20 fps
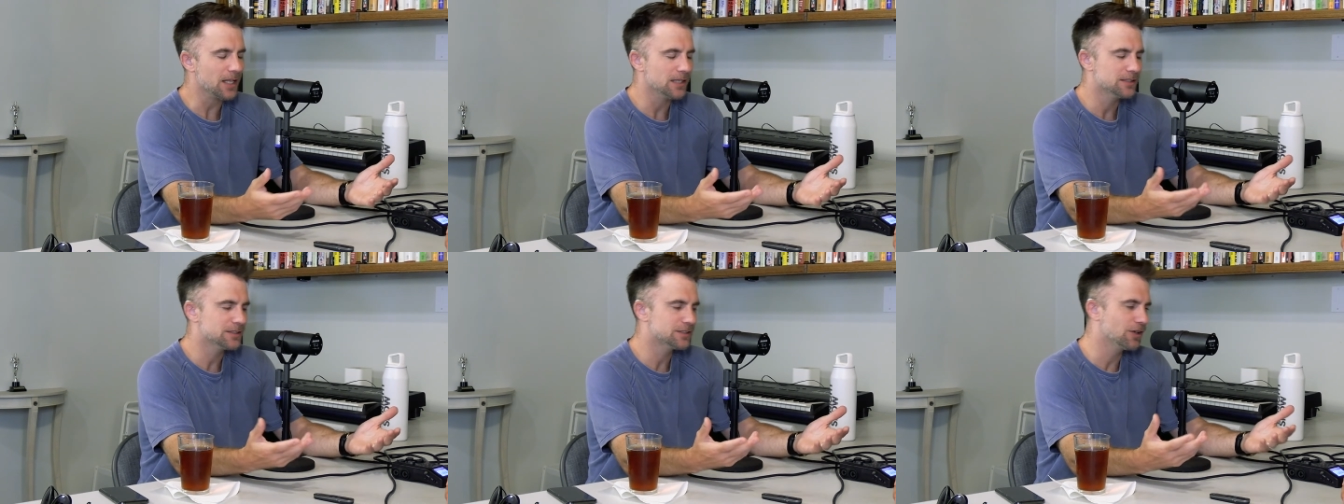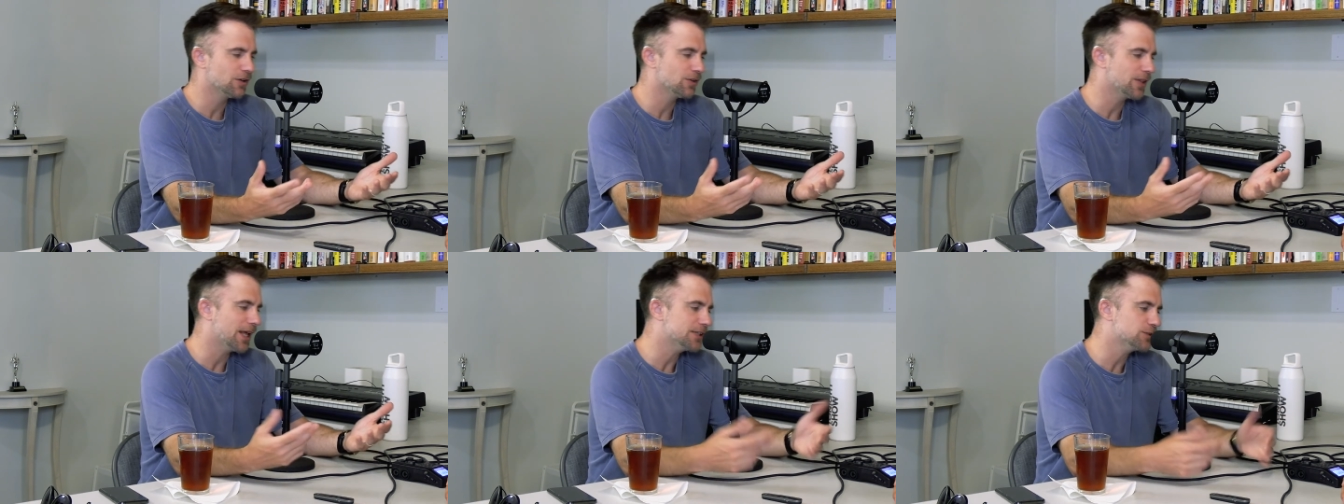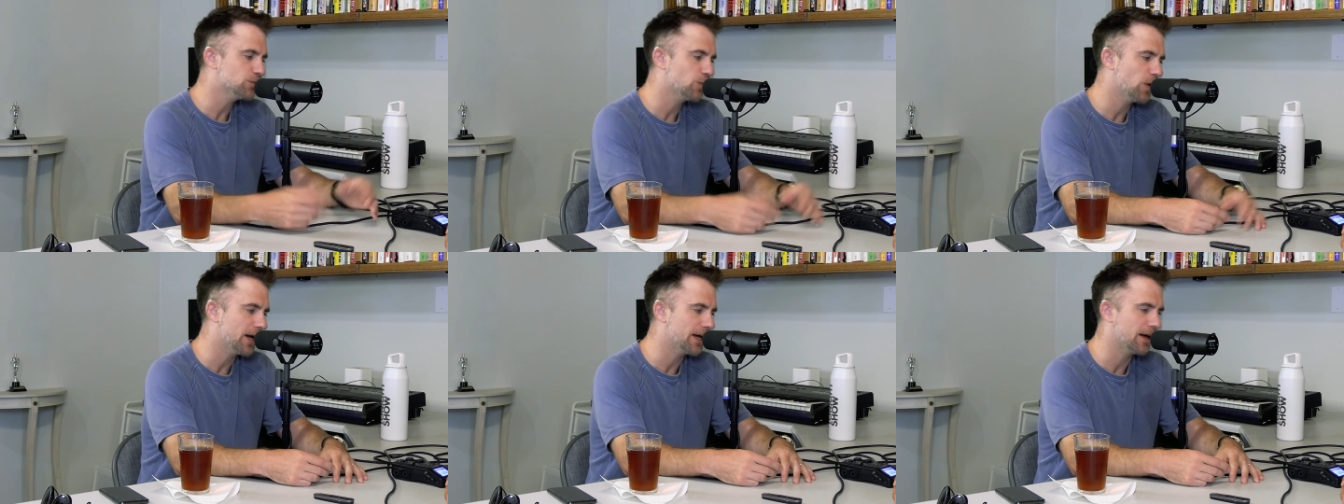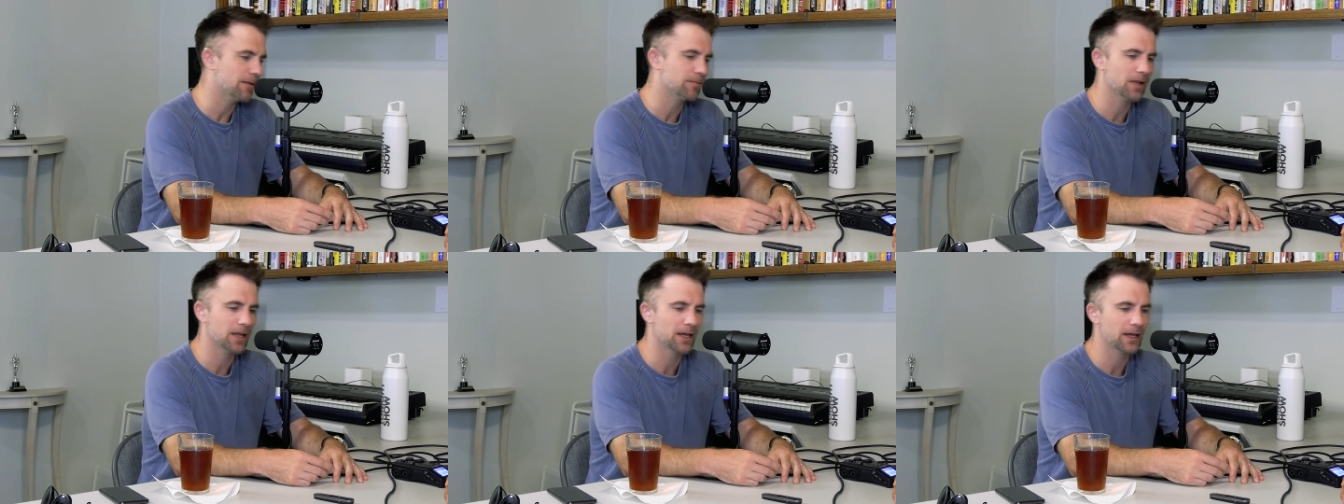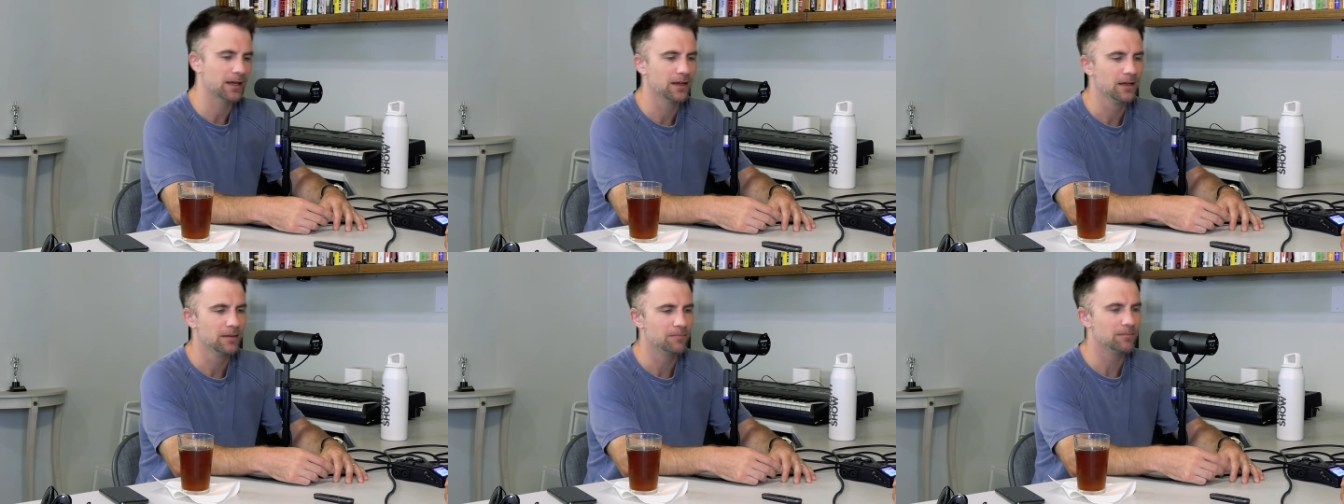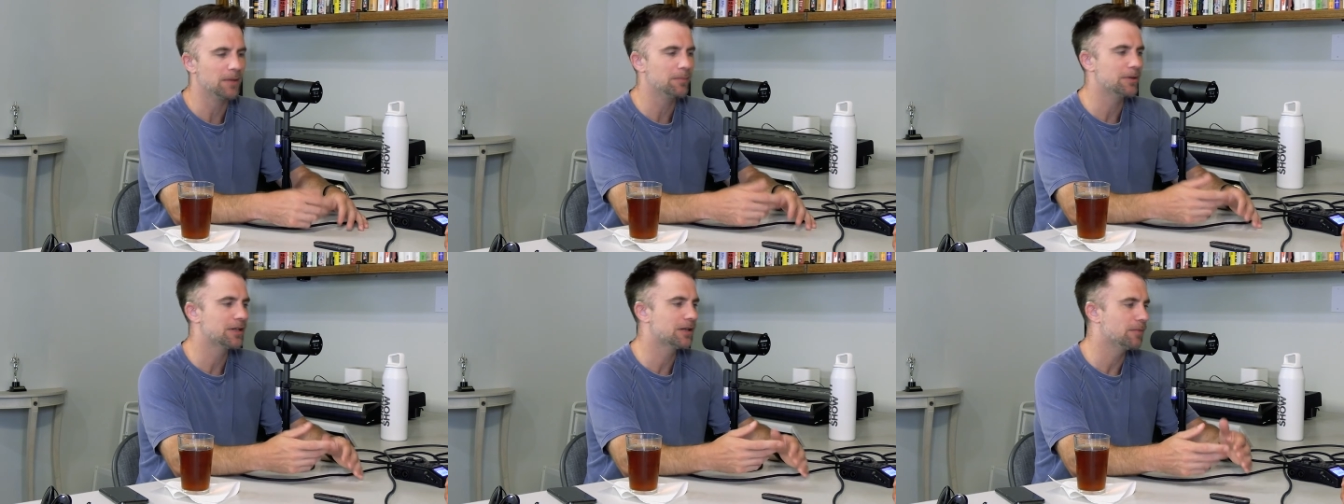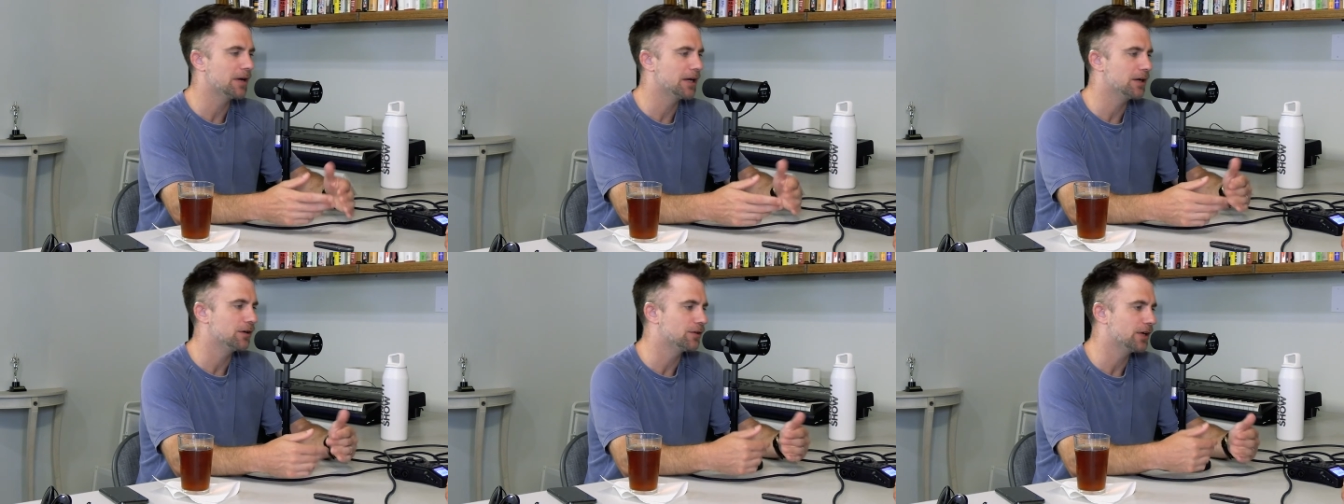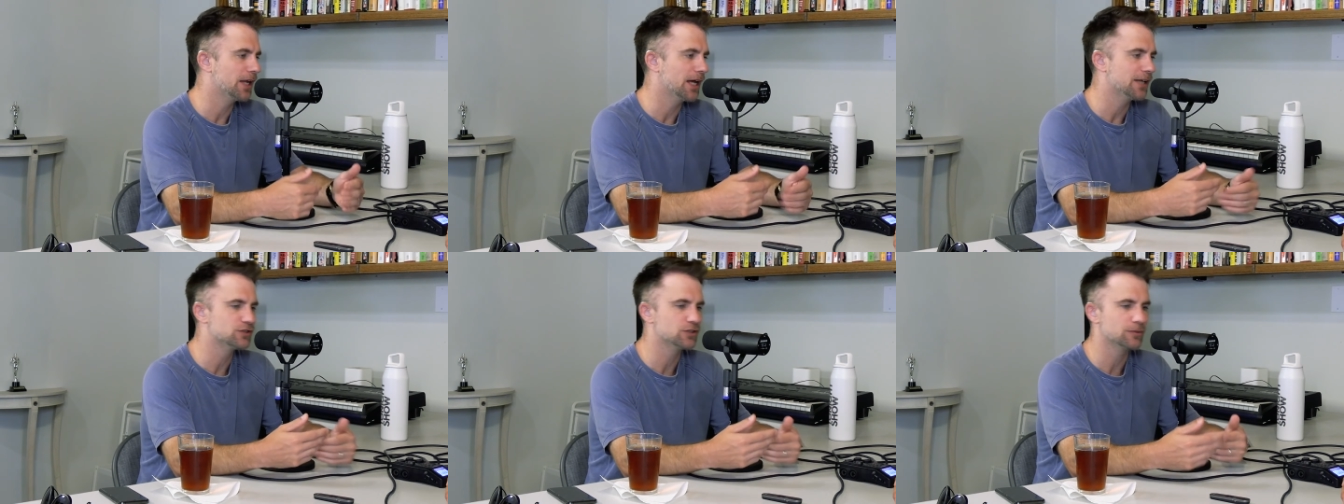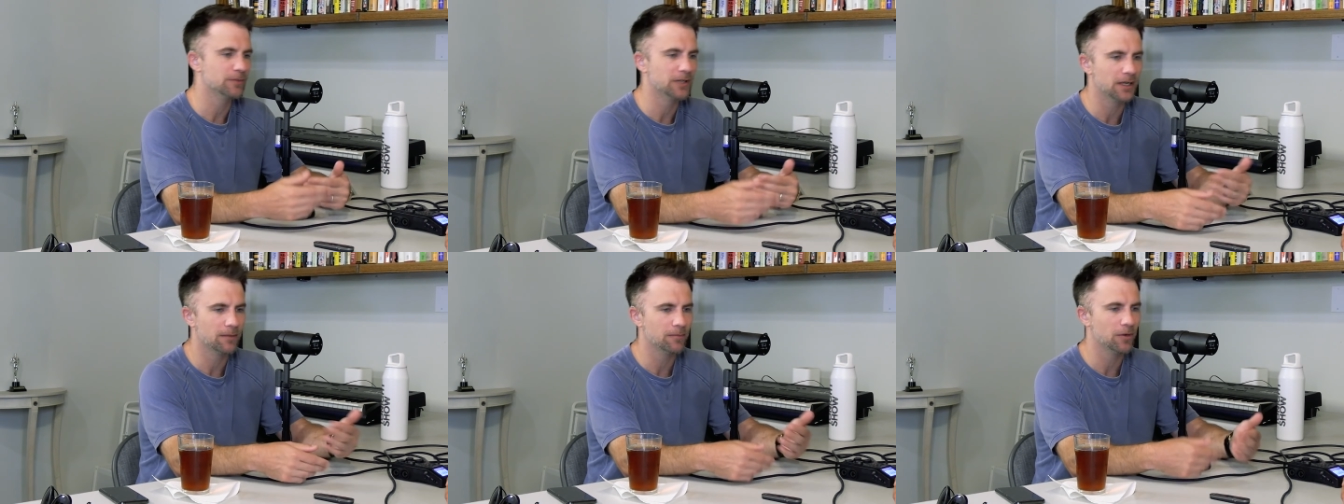So that's why I'm like, maybe to my own detriment,